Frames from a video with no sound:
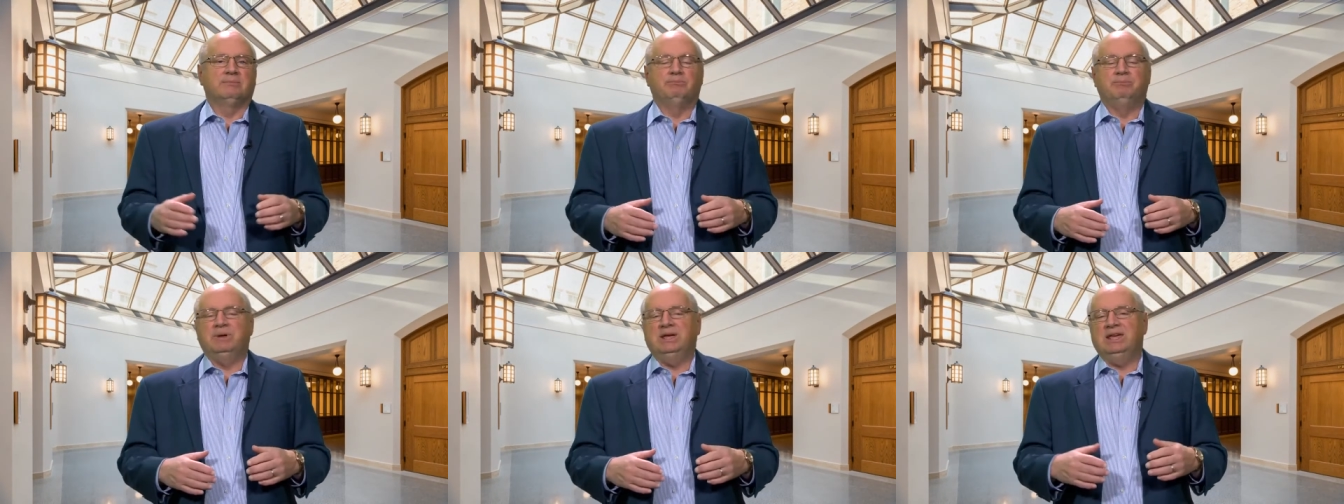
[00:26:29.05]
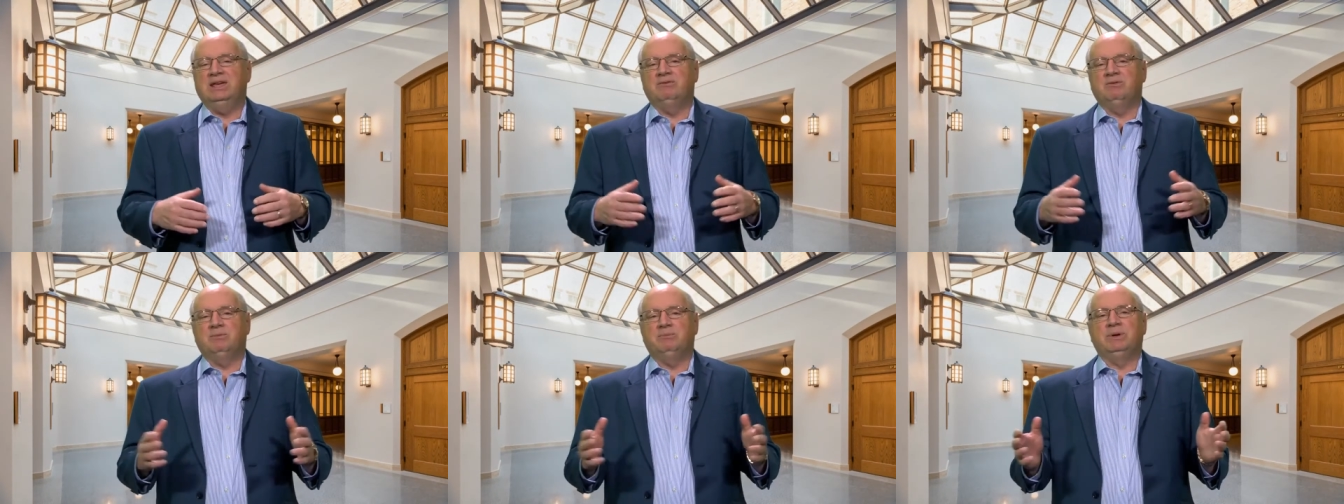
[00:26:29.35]

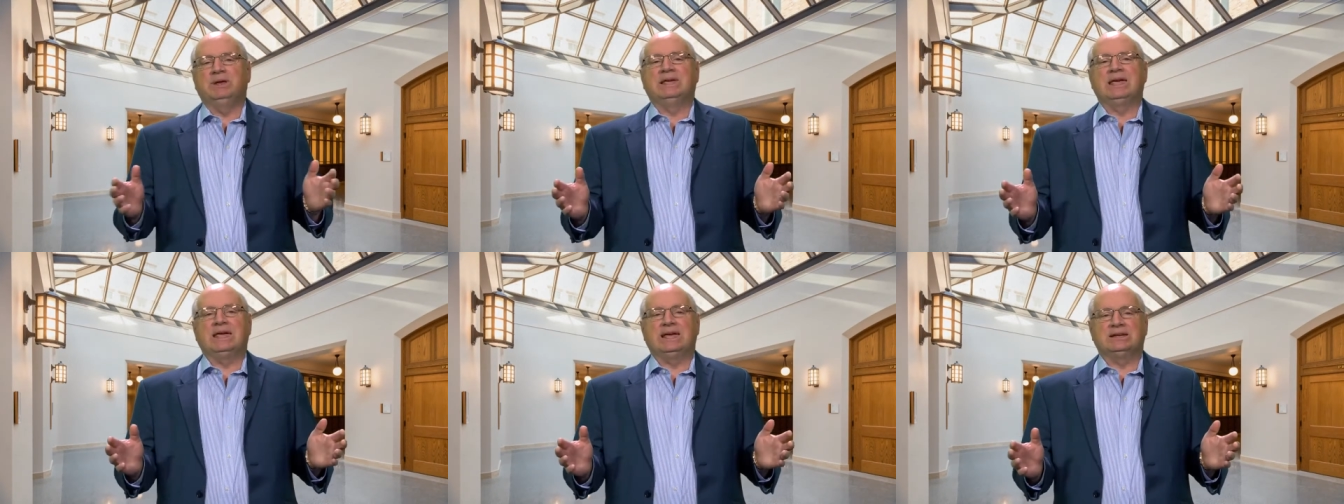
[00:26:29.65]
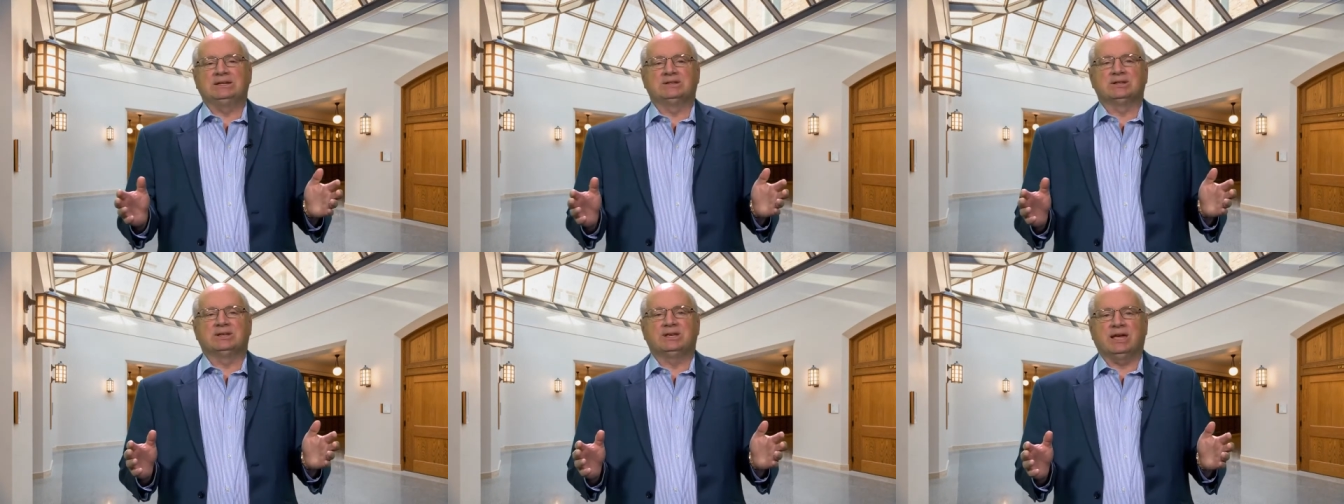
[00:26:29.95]
even began
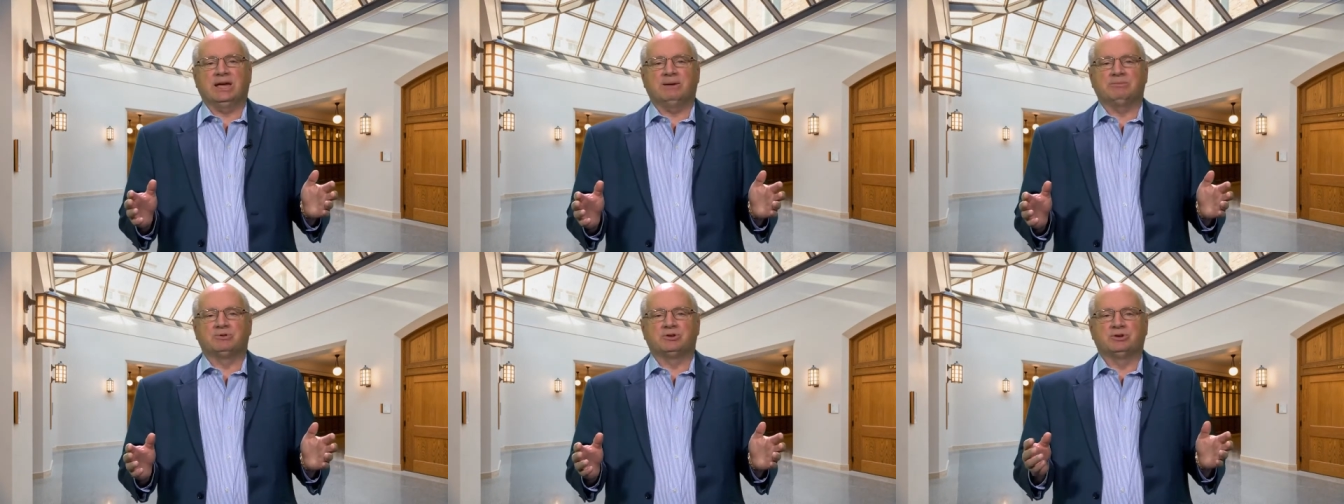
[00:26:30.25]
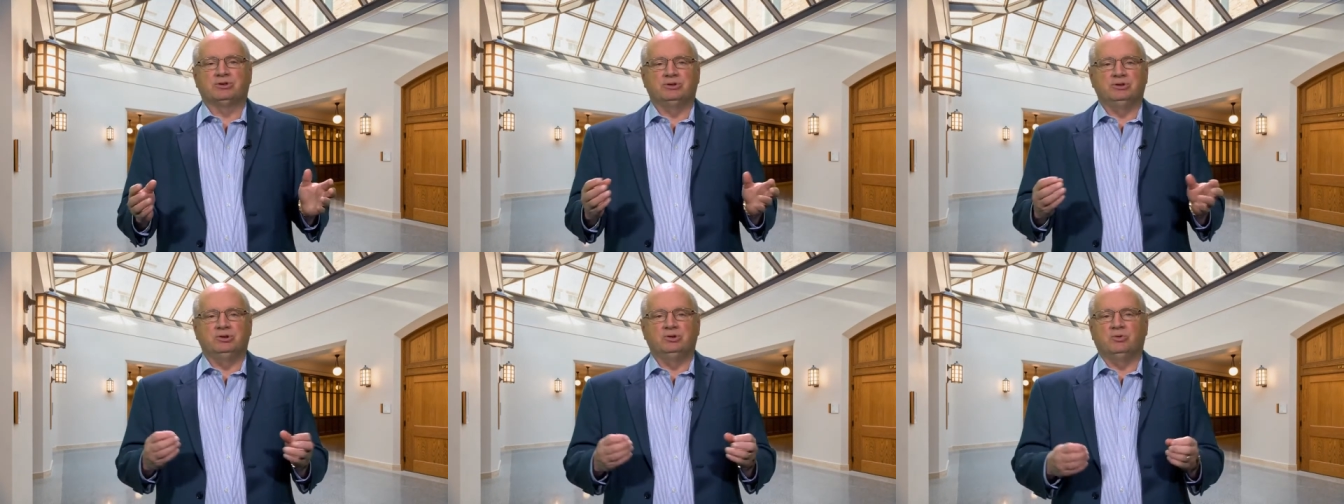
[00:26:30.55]
to capture
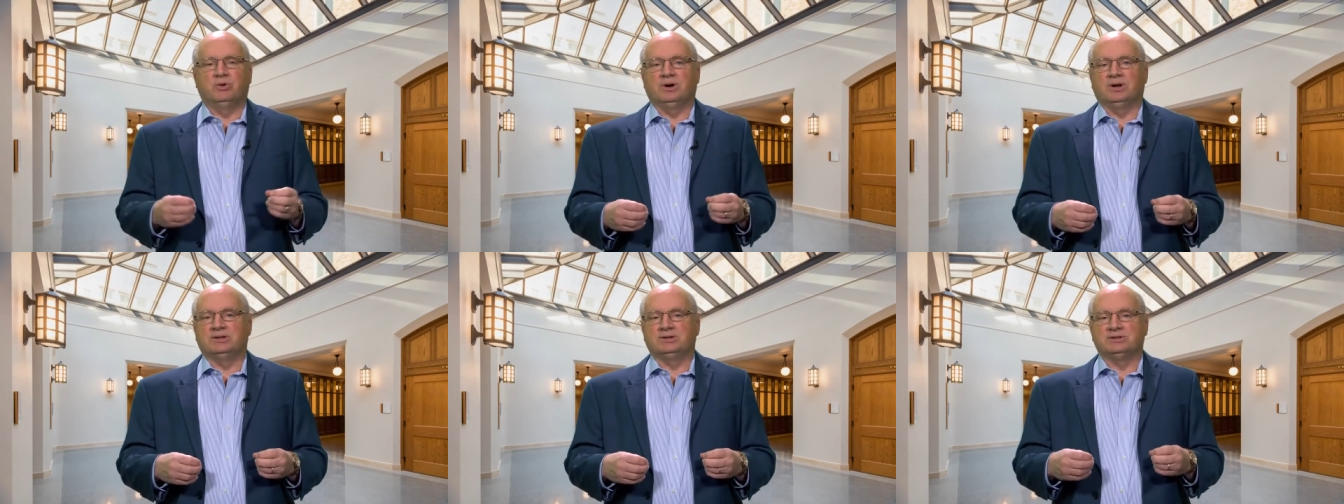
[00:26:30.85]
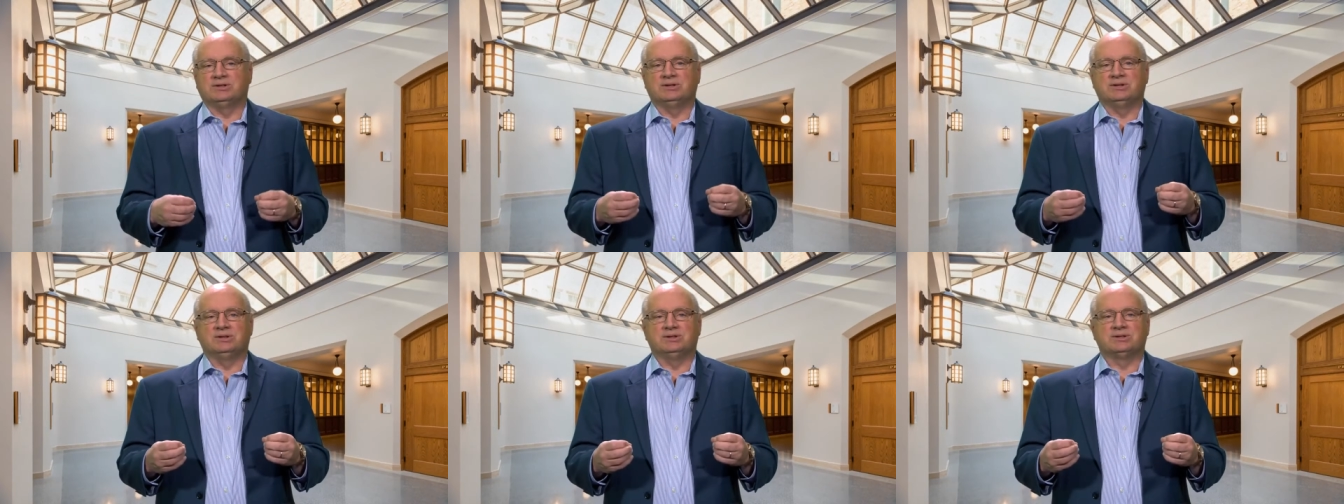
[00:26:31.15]
the
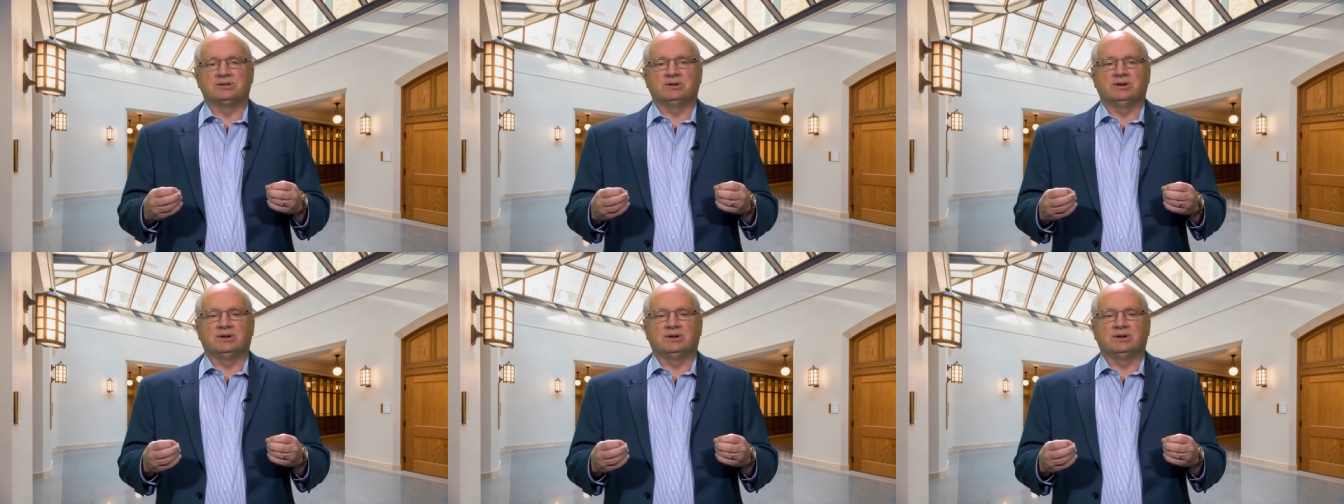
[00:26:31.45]
nuances